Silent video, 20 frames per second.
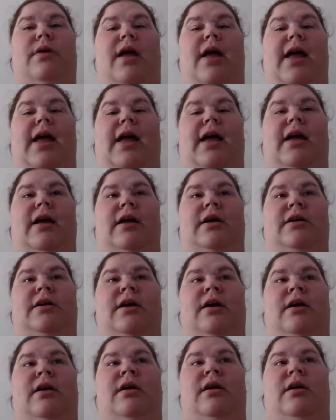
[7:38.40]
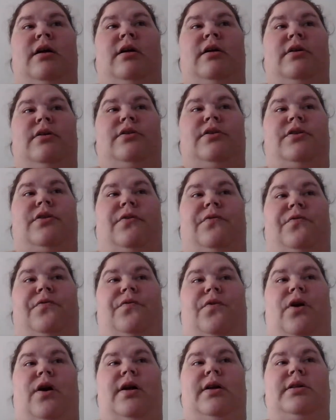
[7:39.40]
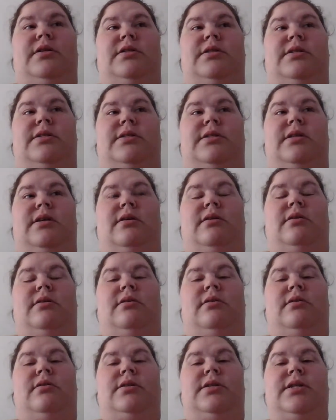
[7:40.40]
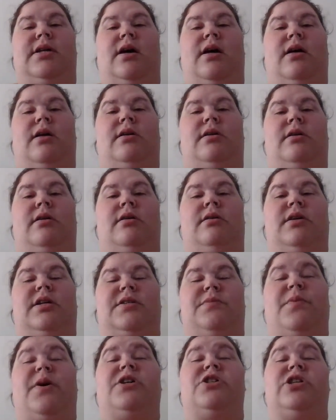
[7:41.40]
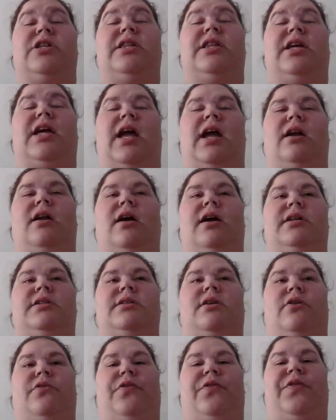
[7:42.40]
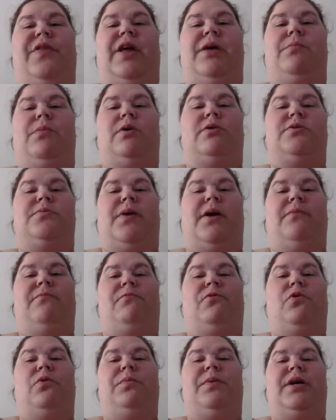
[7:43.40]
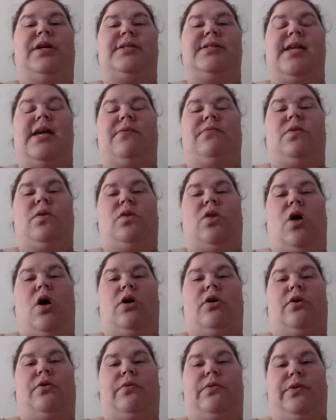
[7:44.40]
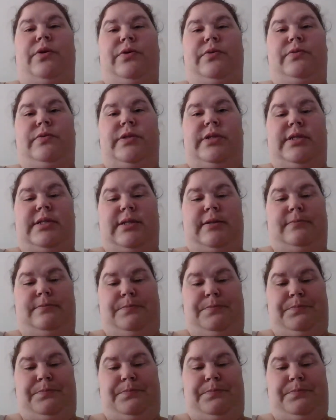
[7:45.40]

and the fronts done, especially the canines, are the most painful because they have the longer roots.